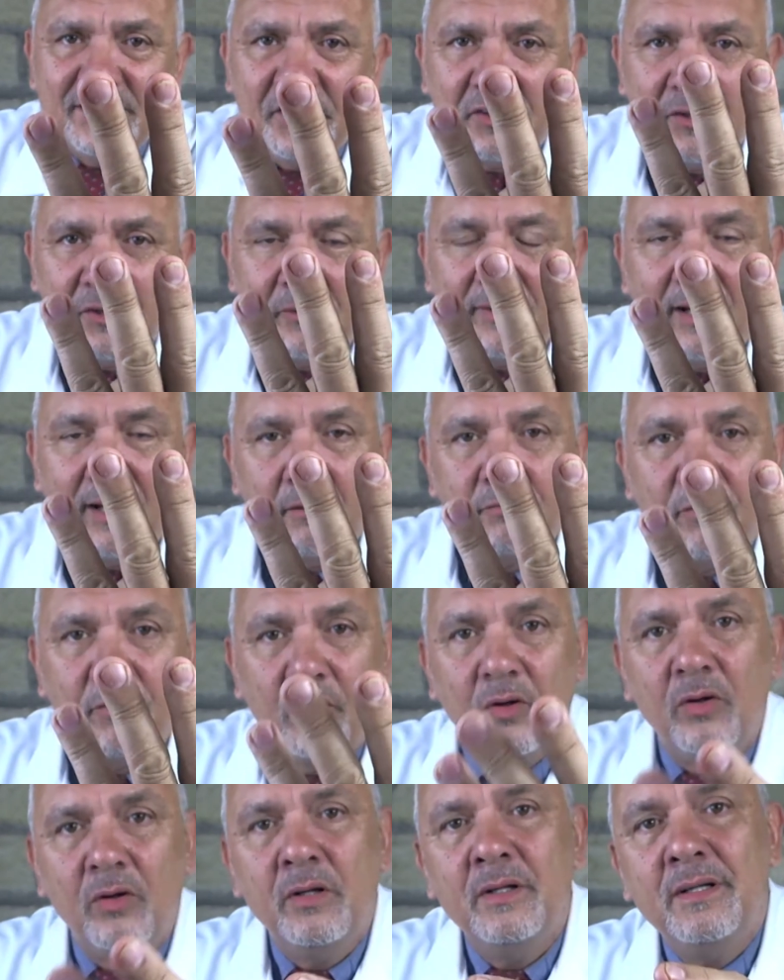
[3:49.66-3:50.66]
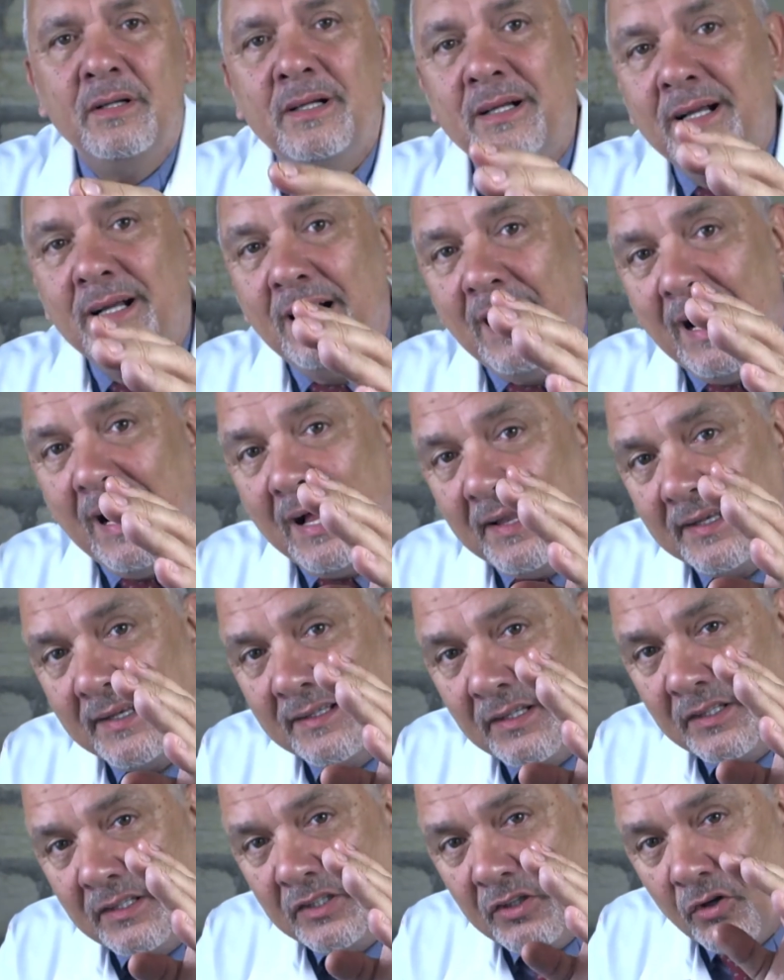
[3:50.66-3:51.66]
you do that for,
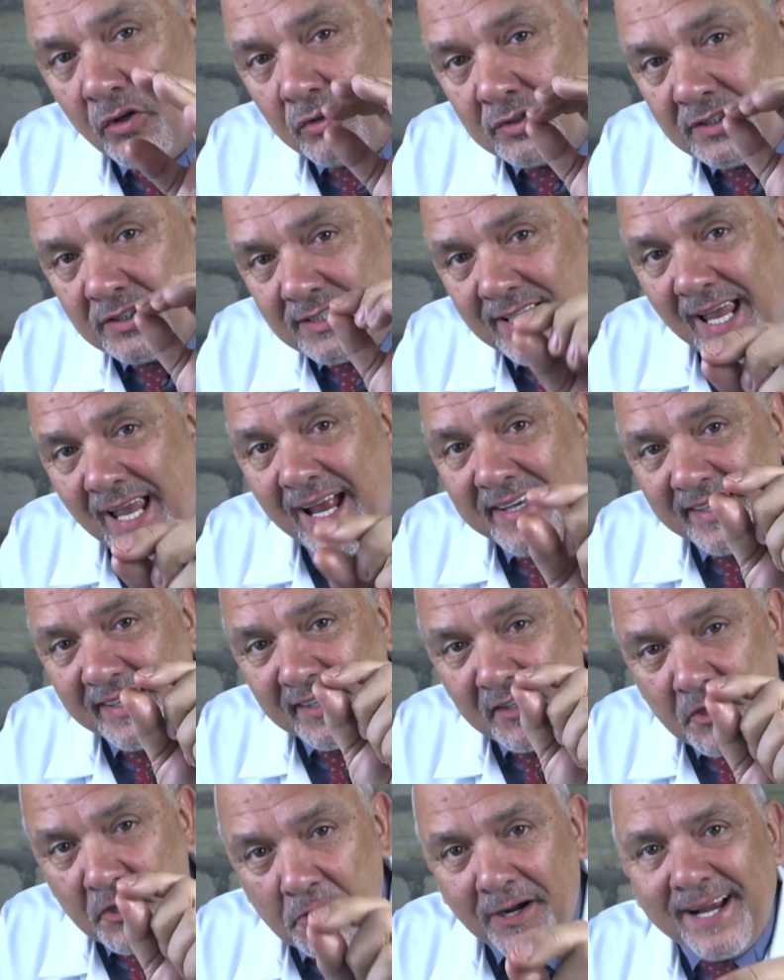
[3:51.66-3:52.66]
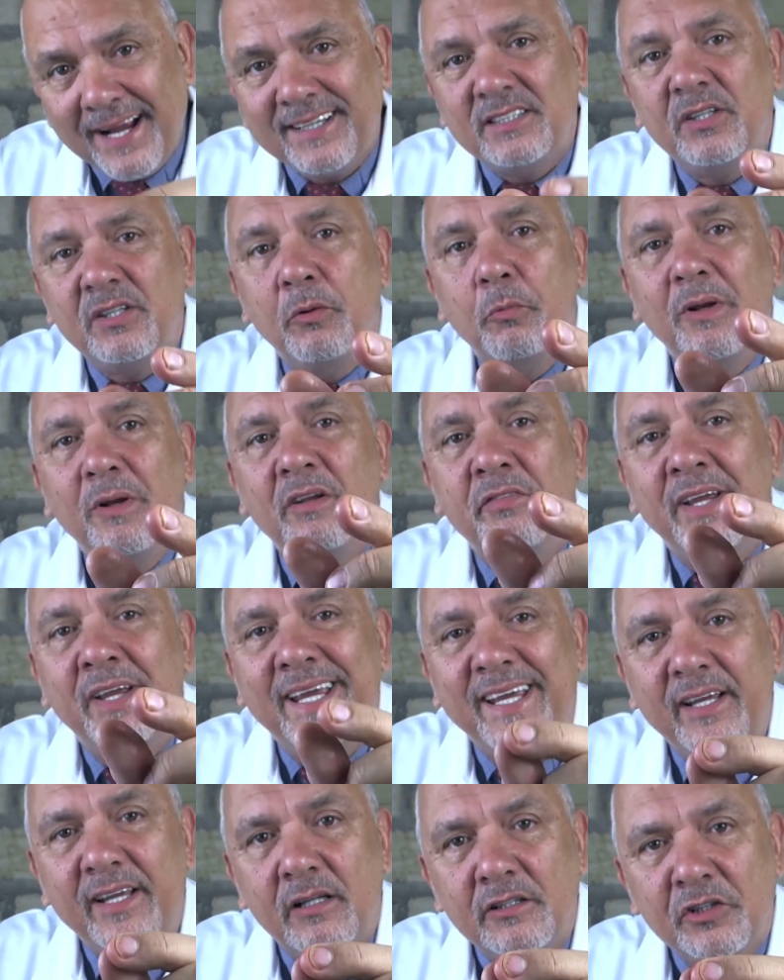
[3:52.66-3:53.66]
and any cracks will have
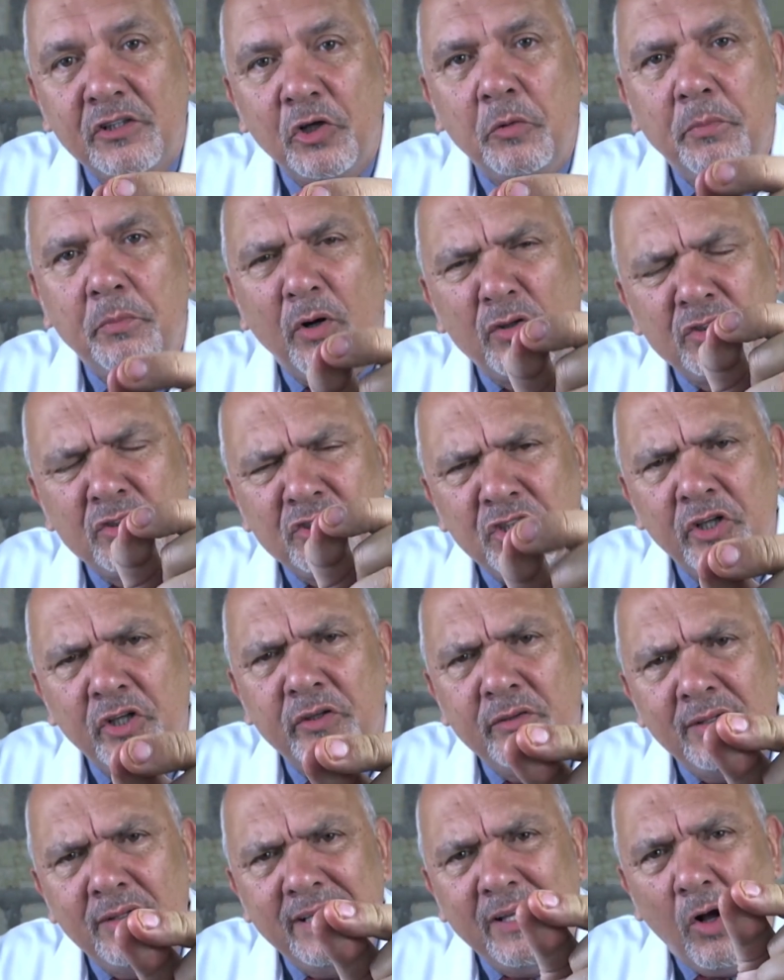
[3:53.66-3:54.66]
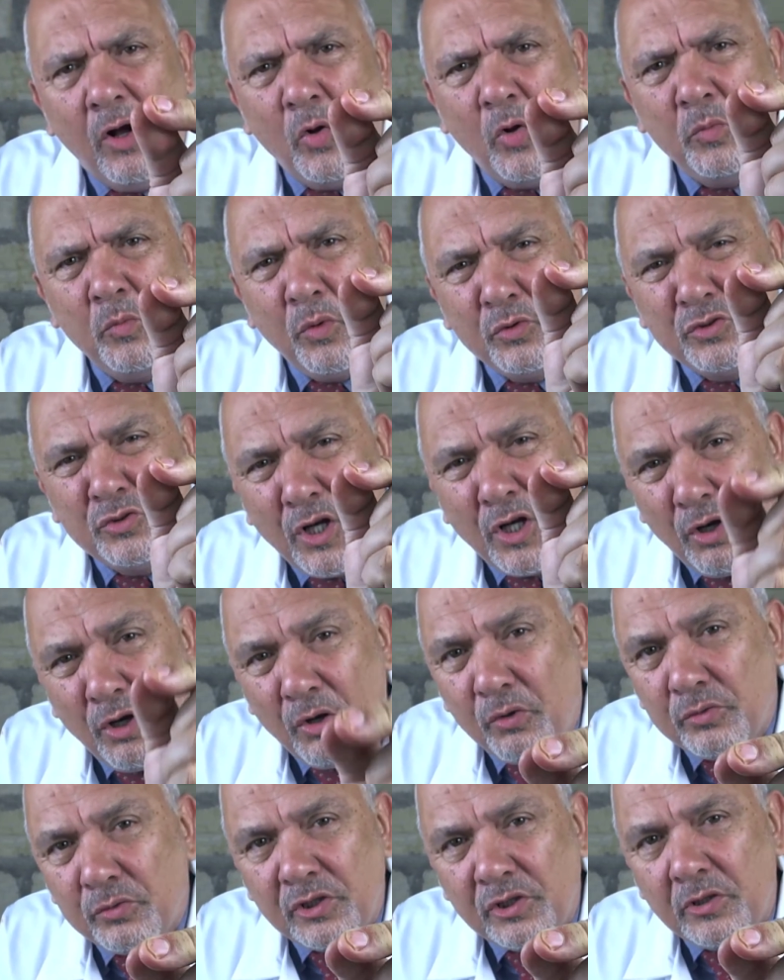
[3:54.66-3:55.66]
healed up, or certainly almost
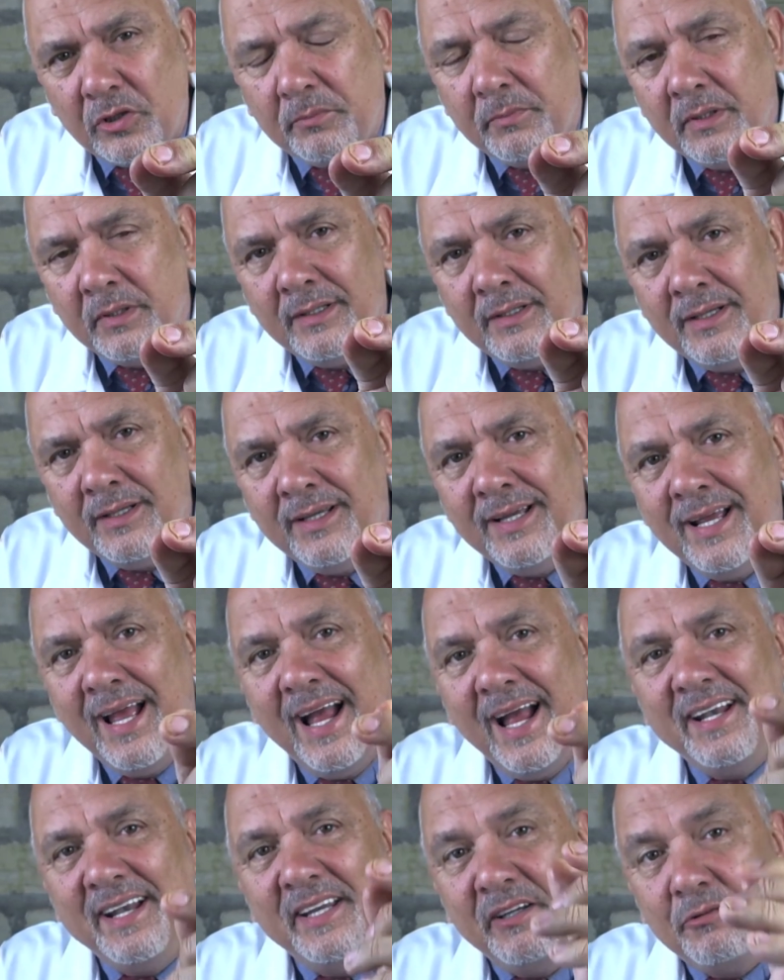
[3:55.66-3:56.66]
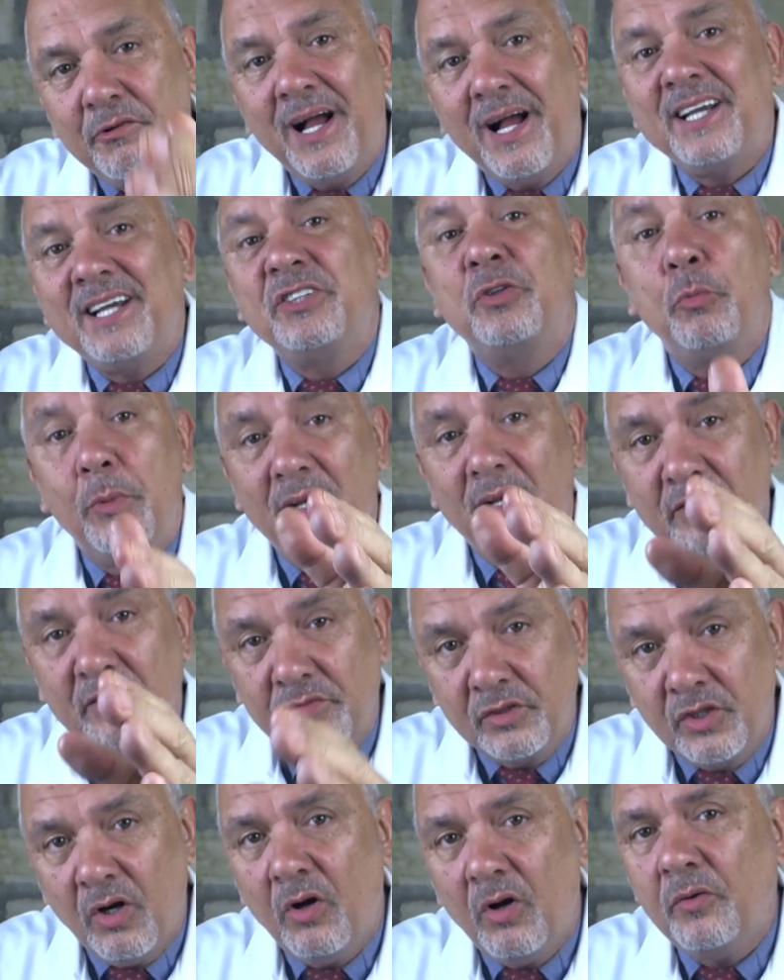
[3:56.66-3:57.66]
closed up. Any rash will
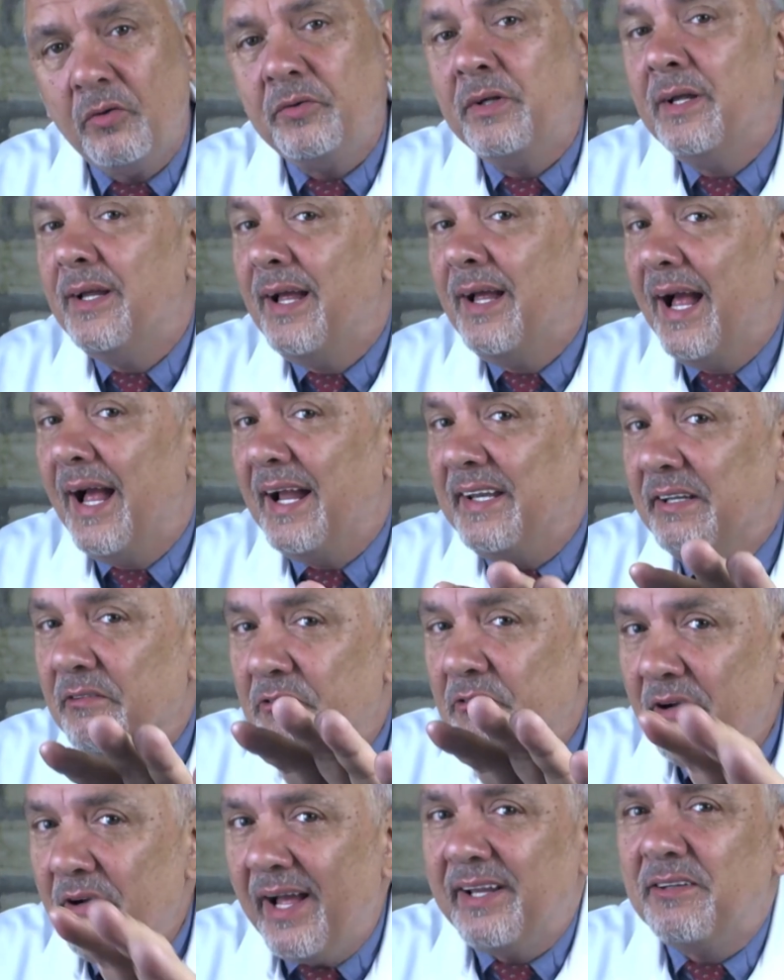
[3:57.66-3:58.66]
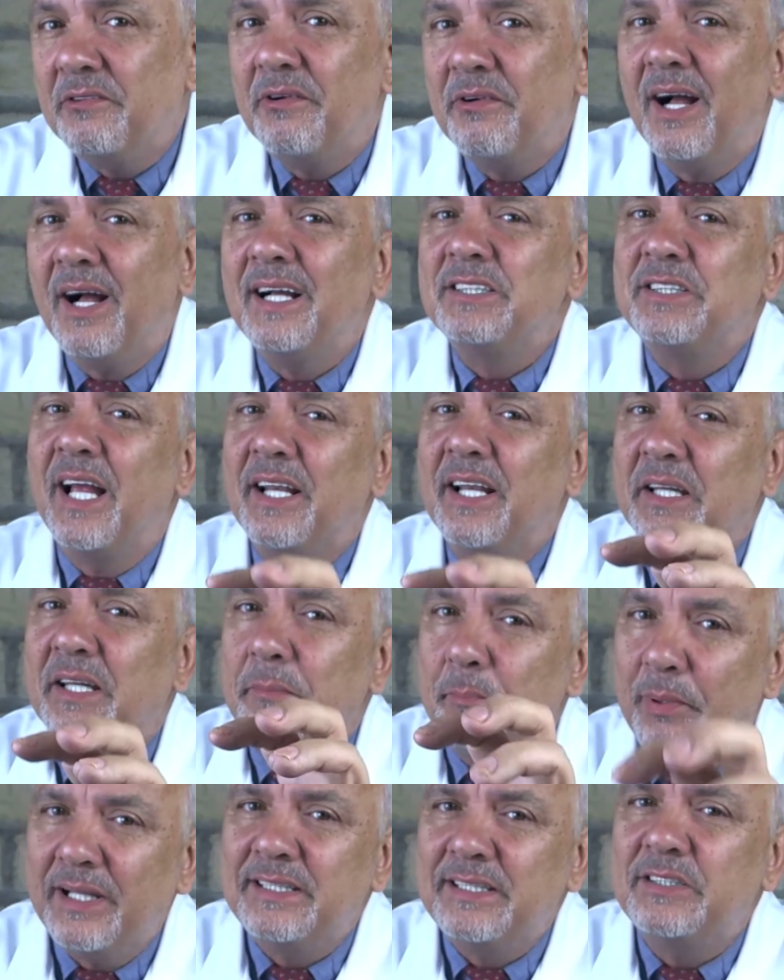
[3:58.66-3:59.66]
have gone, any red rash, any
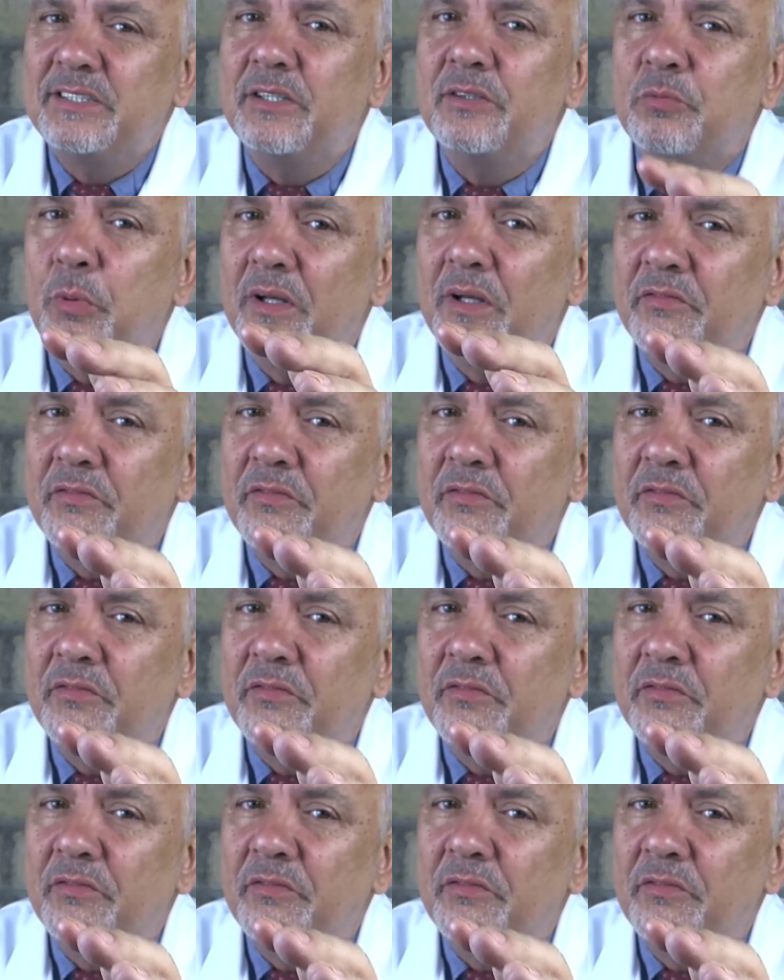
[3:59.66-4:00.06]
blisters will